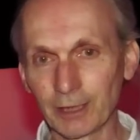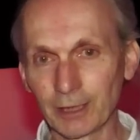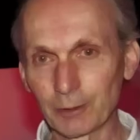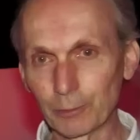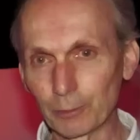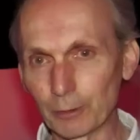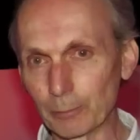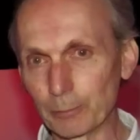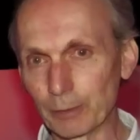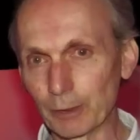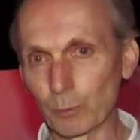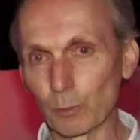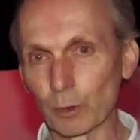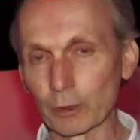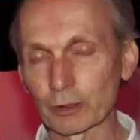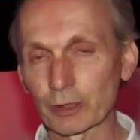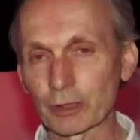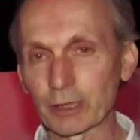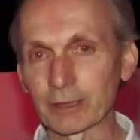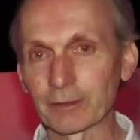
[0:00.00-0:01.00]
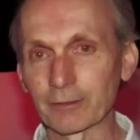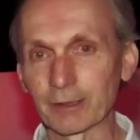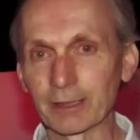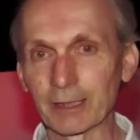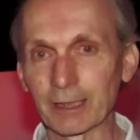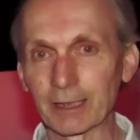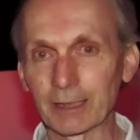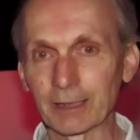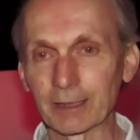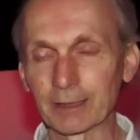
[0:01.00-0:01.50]
were a bit washed out in
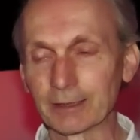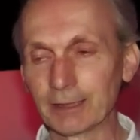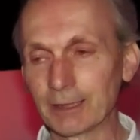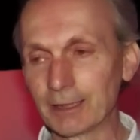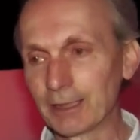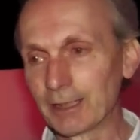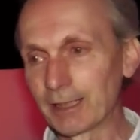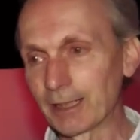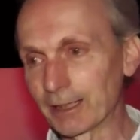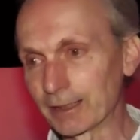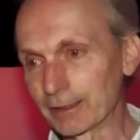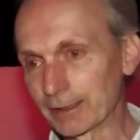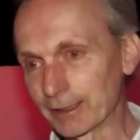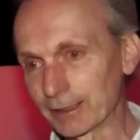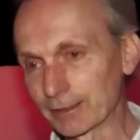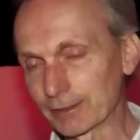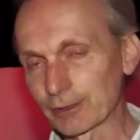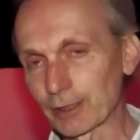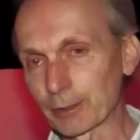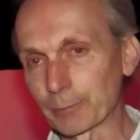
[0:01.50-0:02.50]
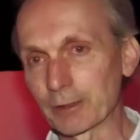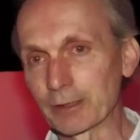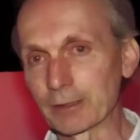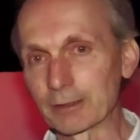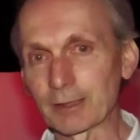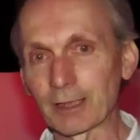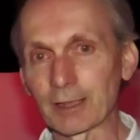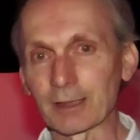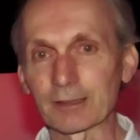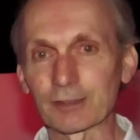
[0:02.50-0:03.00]
here, and then some of the
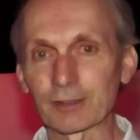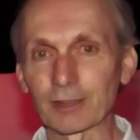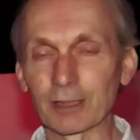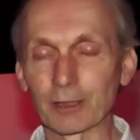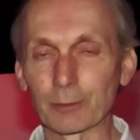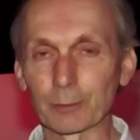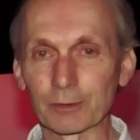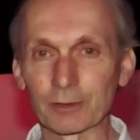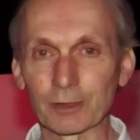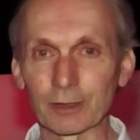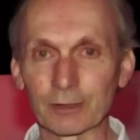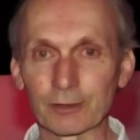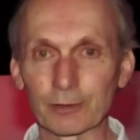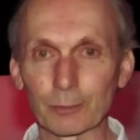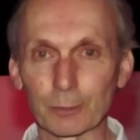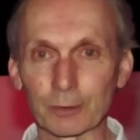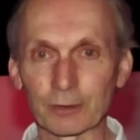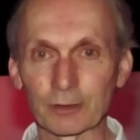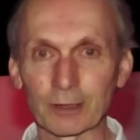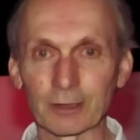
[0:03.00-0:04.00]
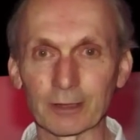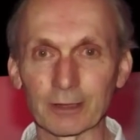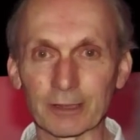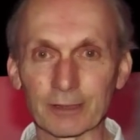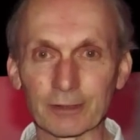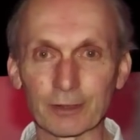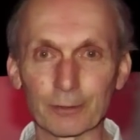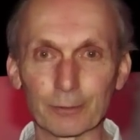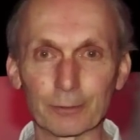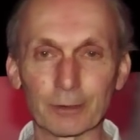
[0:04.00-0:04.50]
duller sequences were slightly
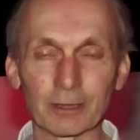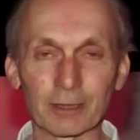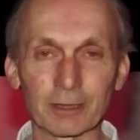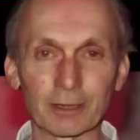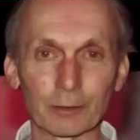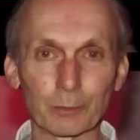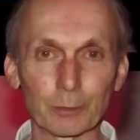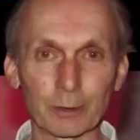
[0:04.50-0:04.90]
too dark,